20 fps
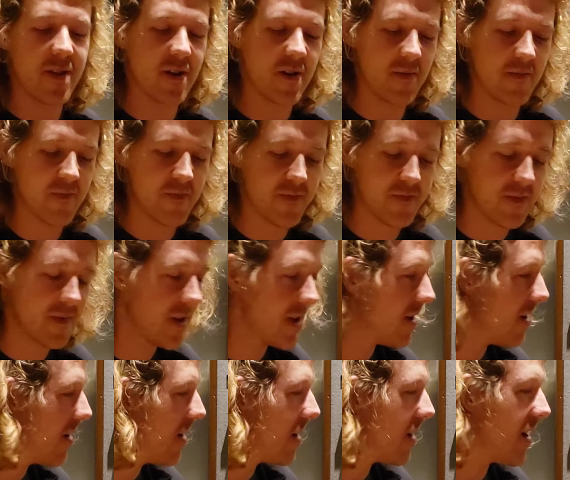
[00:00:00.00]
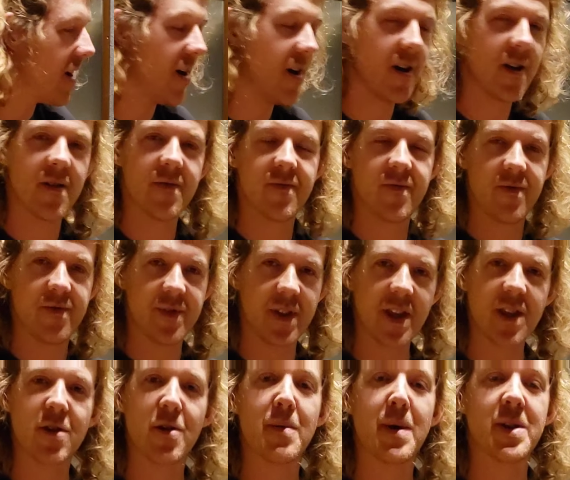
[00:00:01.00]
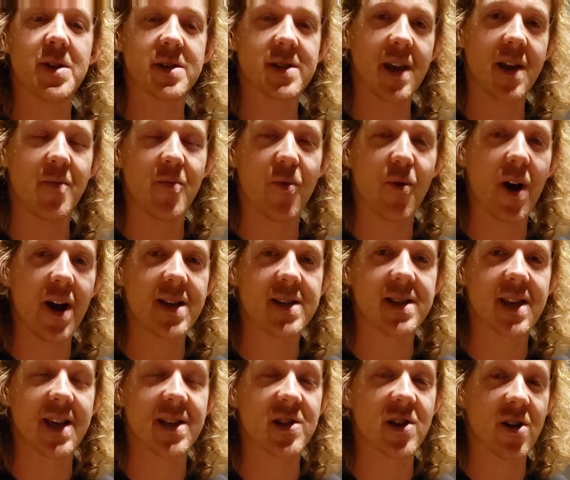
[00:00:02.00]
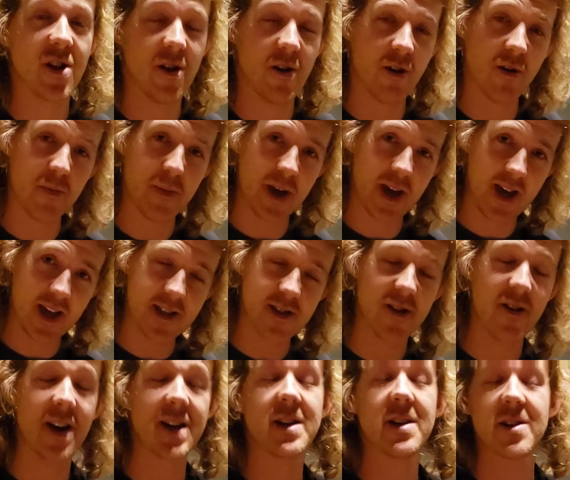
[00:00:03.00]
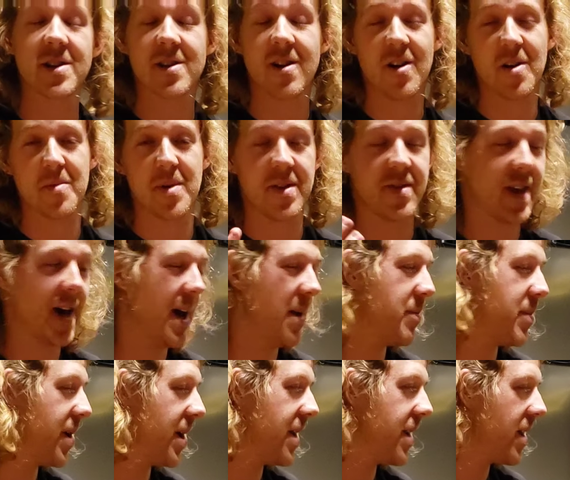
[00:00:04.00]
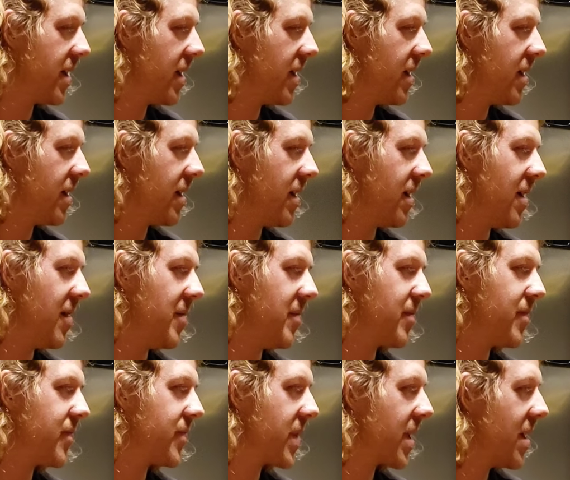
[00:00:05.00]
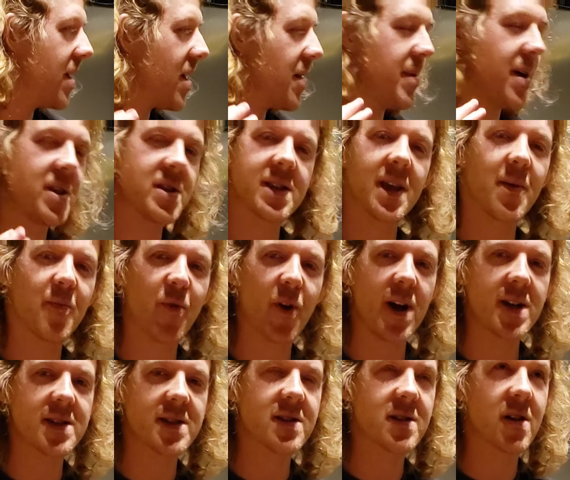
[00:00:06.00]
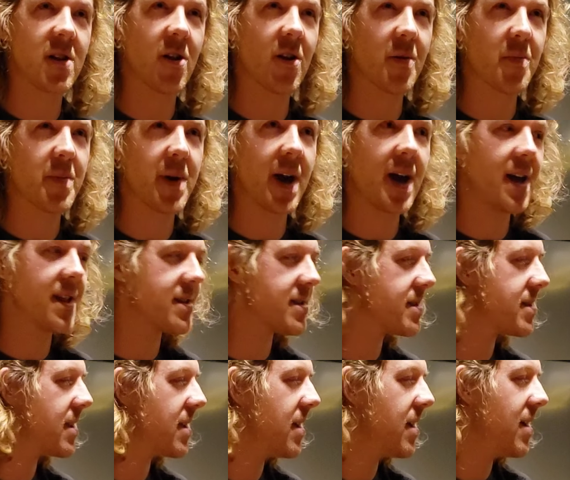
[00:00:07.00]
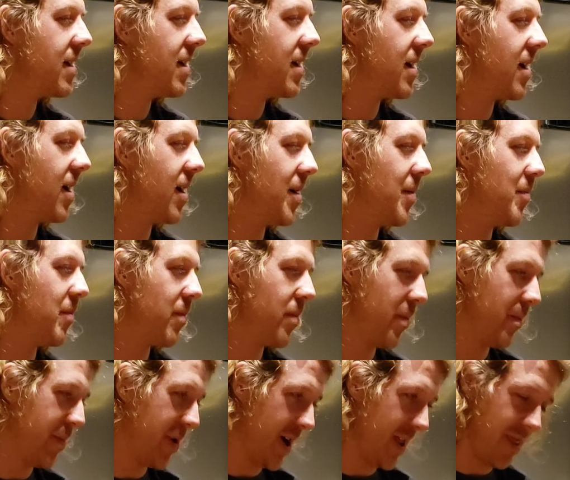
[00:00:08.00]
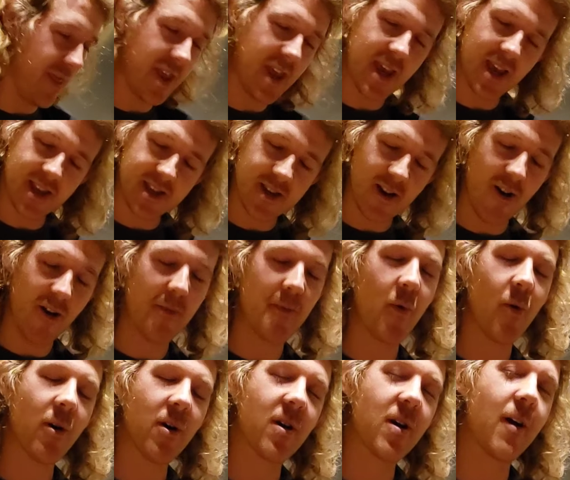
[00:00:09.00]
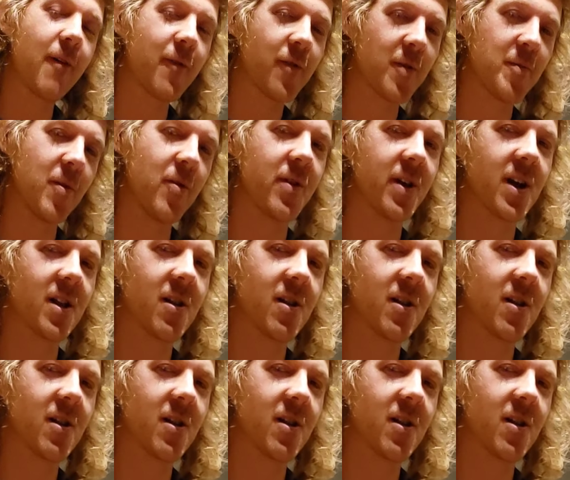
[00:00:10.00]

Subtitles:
them. I think they're about the same price as Clark pads. I didn't talk about that, but about the same price as Clark pads. But these are more comfortable than